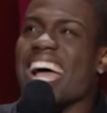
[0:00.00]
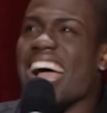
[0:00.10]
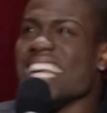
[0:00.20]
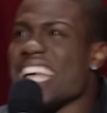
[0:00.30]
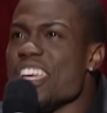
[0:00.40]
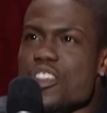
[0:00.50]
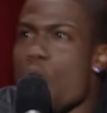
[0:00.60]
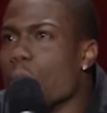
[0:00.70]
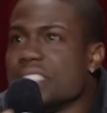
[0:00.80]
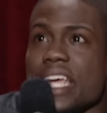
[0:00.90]
That's how you
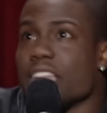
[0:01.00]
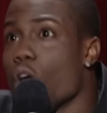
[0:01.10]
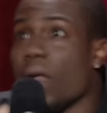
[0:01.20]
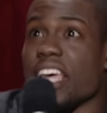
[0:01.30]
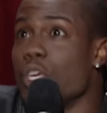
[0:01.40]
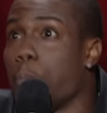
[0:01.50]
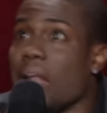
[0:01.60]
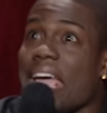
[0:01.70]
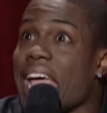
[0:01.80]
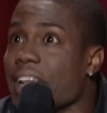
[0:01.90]
know it didn't go like you
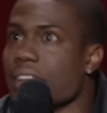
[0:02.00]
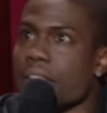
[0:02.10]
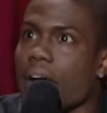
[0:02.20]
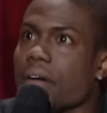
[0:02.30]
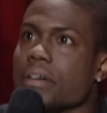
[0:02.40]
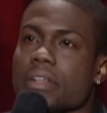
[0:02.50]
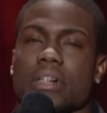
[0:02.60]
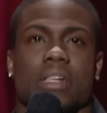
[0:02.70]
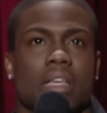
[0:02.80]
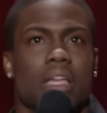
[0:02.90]
planned, you know.
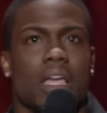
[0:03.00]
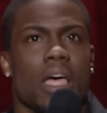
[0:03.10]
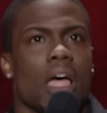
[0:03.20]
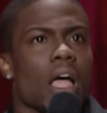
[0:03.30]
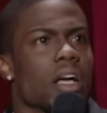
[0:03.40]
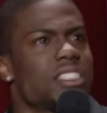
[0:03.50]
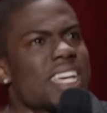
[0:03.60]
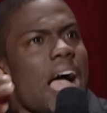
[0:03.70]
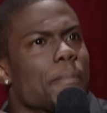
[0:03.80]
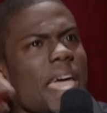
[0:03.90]
Because the
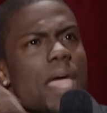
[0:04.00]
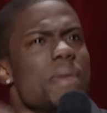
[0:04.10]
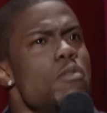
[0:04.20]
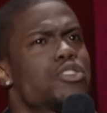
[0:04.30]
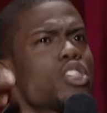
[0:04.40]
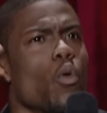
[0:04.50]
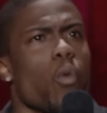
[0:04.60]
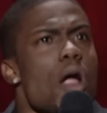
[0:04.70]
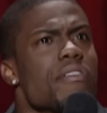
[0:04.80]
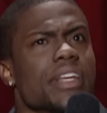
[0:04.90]
cop came and he was so
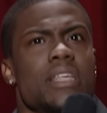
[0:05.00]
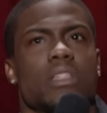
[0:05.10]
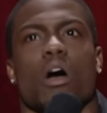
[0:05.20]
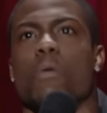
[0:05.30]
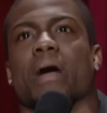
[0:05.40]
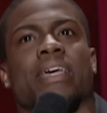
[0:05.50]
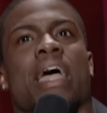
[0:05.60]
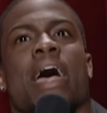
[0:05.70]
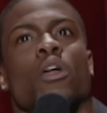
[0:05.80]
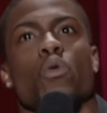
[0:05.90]
worried. He's like, oh my
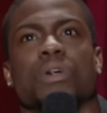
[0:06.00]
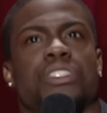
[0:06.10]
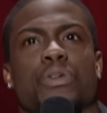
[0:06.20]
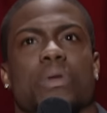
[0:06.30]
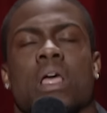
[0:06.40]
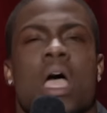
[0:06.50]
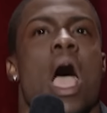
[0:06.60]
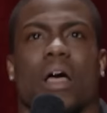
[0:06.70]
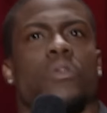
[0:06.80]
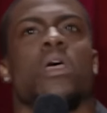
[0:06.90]
God, who would do?
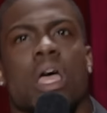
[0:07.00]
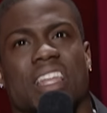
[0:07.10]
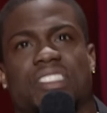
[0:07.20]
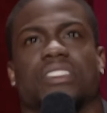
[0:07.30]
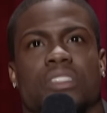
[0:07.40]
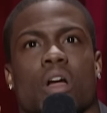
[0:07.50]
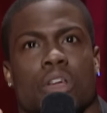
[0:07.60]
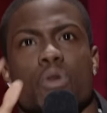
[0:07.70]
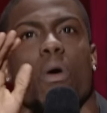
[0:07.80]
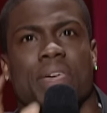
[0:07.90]
Listen, sir, are
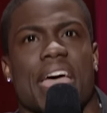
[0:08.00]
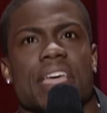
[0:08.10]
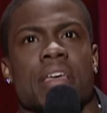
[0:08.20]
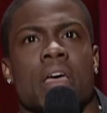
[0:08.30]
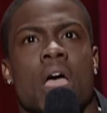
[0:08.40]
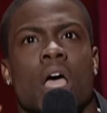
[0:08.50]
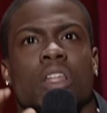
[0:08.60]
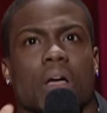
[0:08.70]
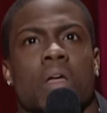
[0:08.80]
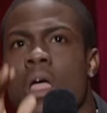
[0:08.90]
you okay?
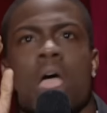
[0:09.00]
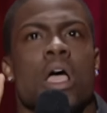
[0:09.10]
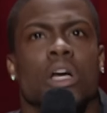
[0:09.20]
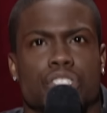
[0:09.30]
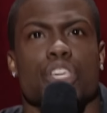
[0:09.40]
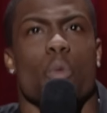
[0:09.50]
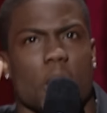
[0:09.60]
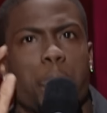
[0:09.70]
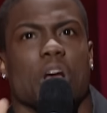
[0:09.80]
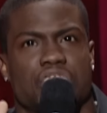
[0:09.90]
Do you
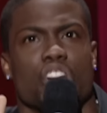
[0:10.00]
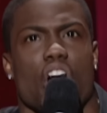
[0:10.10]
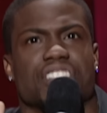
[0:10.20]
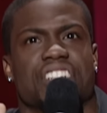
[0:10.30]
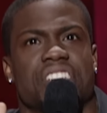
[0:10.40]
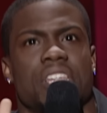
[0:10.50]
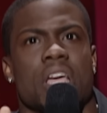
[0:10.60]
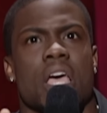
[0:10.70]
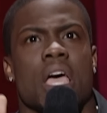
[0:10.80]
wanna press charges?